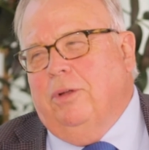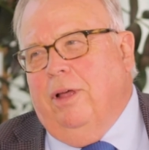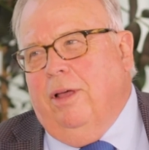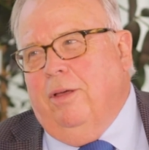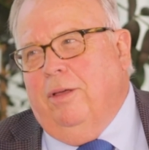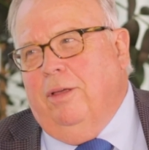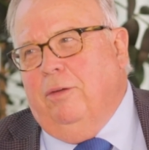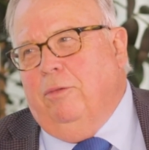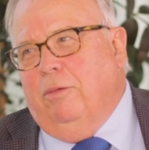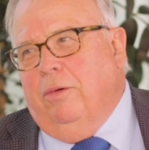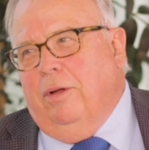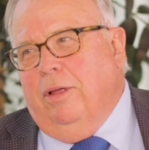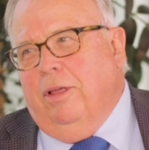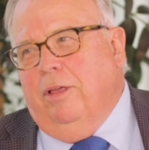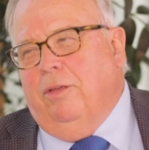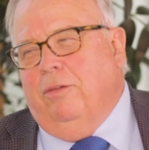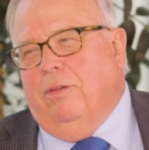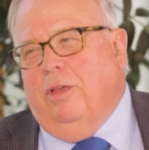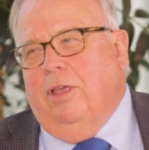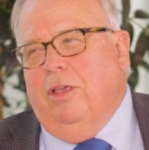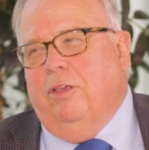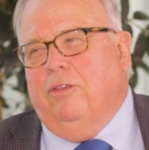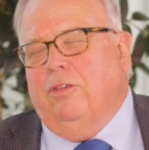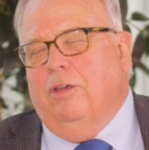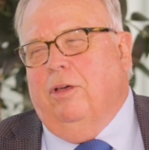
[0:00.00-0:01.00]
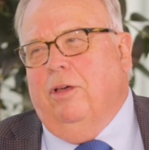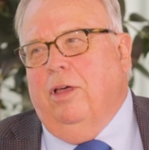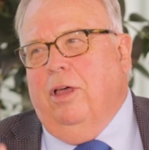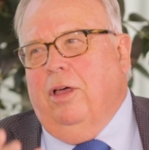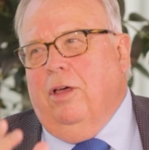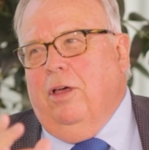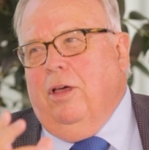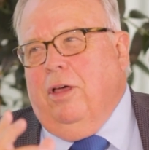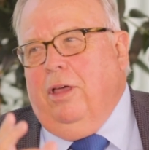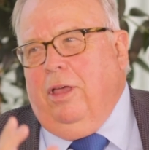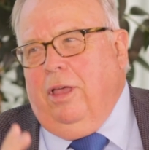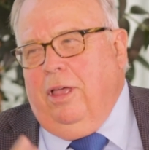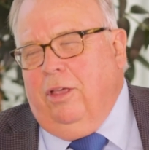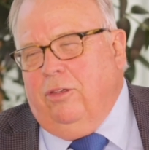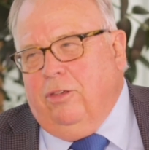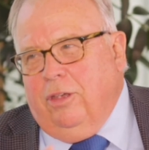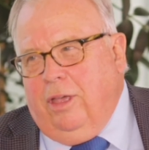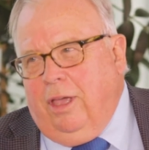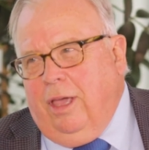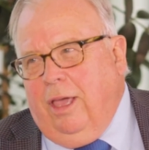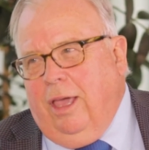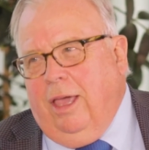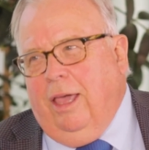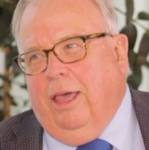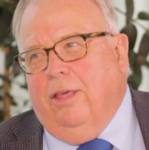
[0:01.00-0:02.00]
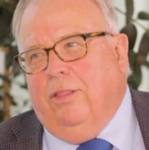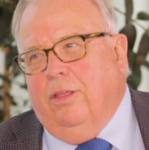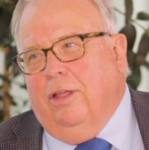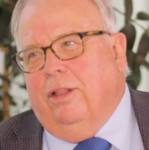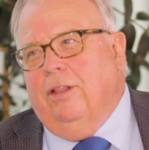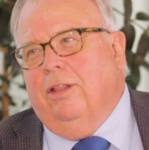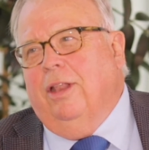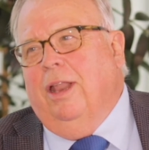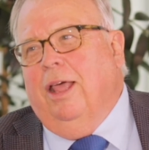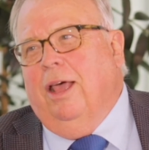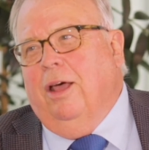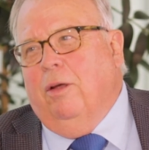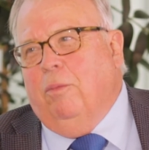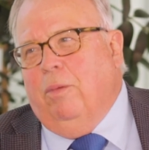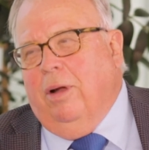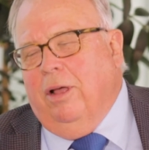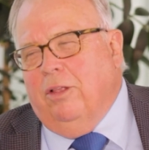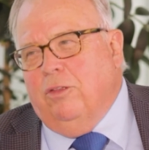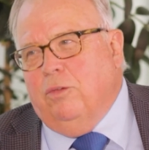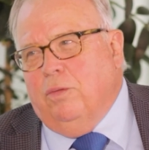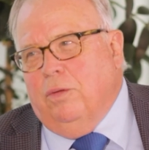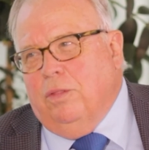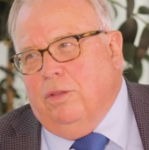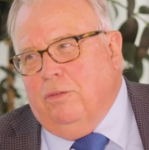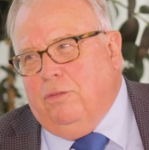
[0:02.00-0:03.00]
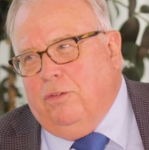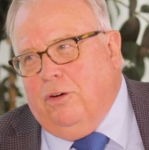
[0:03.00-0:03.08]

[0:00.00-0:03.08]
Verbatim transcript: Uh, He's a He's a hare that now runs with the